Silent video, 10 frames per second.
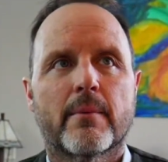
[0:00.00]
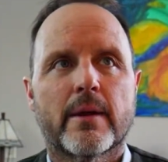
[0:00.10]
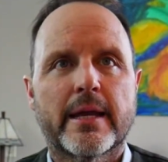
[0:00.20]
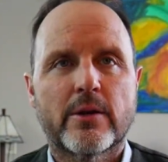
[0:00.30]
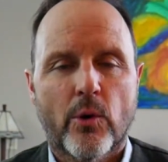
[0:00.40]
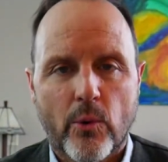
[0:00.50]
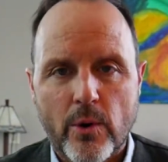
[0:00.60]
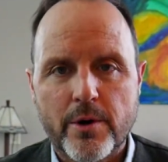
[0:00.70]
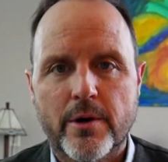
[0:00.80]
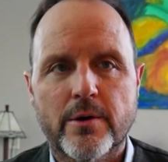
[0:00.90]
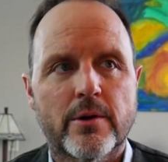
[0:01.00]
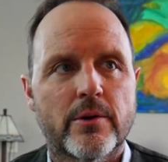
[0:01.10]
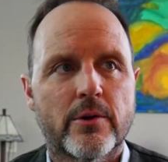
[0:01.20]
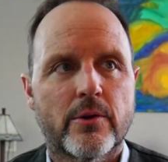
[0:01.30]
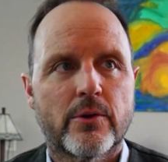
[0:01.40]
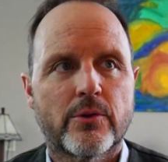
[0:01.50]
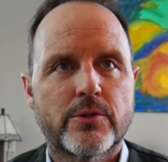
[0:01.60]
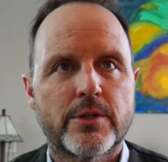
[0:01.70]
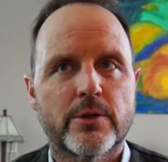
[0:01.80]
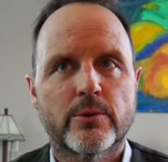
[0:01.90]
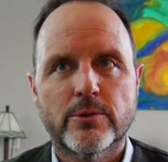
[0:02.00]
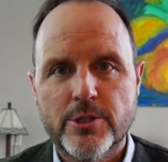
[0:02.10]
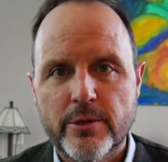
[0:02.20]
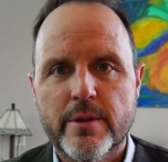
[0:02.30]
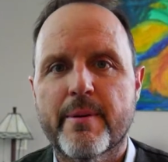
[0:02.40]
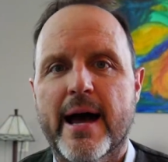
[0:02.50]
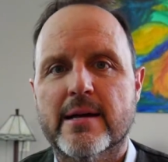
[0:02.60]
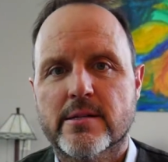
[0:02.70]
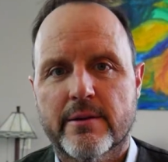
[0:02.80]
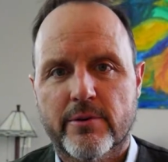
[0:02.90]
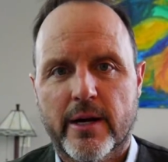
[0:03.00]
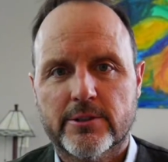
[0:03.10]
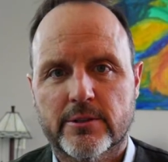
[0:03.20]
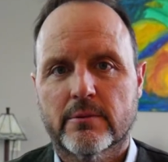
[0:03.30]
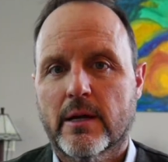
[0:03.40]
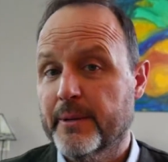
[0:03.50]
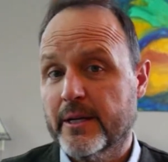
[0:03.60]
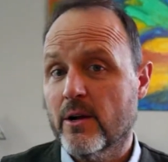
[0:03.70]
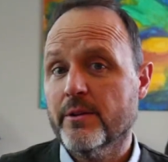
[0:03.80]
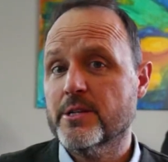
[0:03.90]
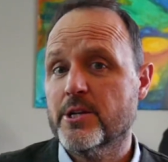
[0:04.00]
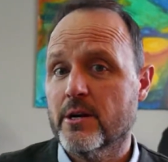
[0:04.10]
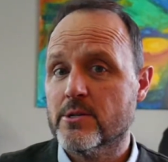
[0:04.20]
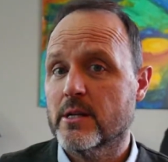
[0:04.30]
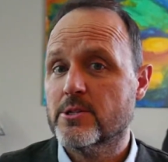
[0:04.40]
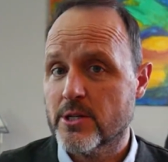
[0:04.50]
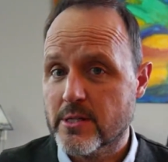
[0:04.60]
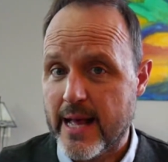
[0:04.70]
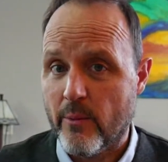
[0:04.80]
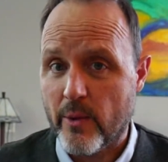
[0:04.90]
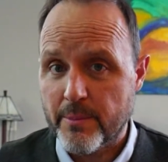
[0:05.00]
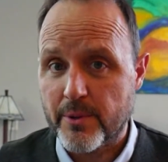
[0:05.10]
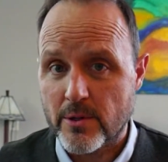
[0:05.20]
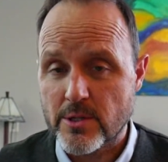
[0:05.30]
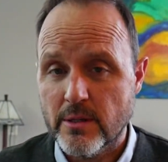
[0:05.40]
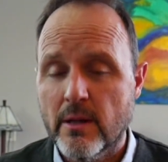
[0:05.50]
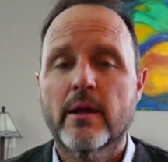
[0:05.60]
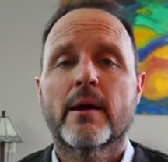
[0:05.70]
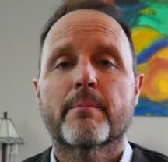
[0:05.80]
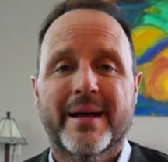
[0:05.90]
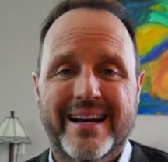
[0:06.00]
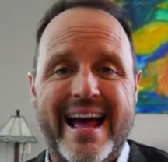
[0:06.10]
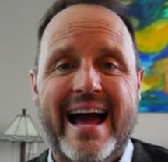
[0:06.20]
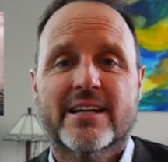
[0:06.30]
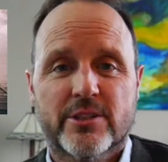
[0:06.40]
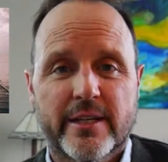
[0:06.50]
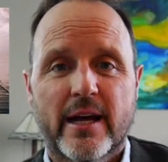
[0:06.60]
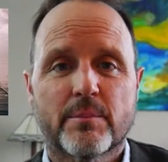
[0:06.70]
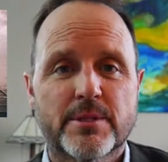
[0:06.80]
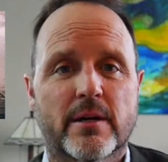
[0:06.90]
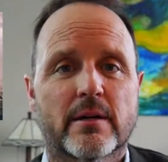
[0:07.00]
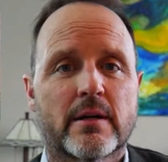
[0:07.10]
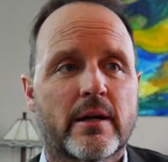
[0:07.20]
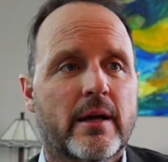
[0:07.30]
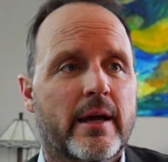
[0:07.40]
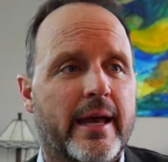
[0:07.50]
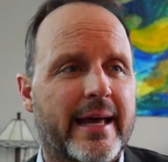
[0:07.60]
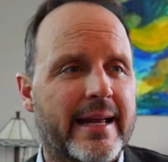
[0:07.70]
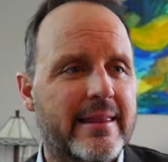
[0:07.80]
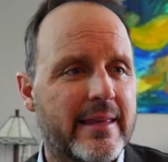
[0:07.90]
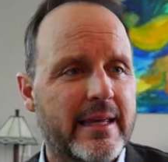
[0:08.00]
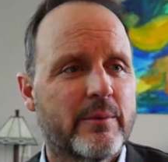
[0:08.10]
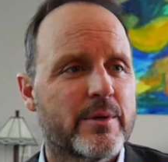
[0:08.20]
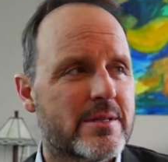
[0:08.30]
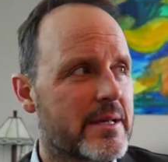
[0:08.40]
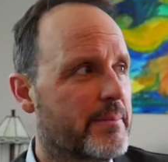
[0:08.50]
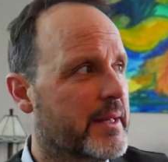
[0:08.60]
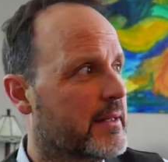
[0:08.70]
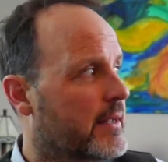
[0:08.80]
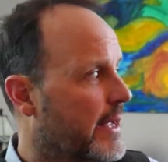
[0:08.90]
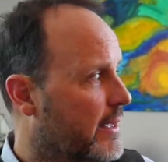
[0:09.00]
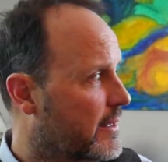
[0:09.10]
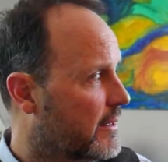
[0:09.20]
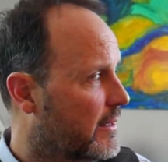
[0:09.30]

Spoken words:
in order to do the past life regression. I mean, in all these years, it's just that one person, but it actually helped her. And I think it was something like